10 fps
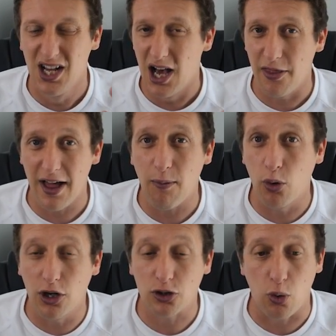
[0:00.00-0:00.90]
And that
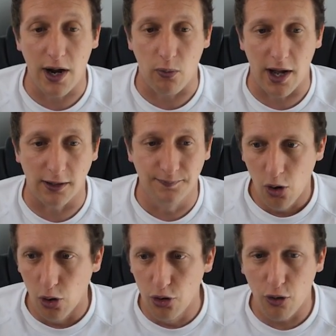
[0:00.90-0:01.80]
worked quite well.
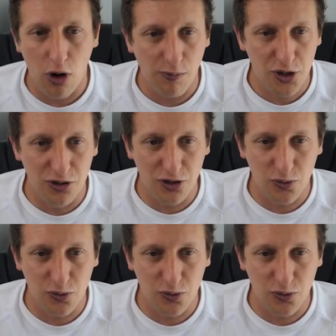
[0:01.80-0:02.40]
Other options as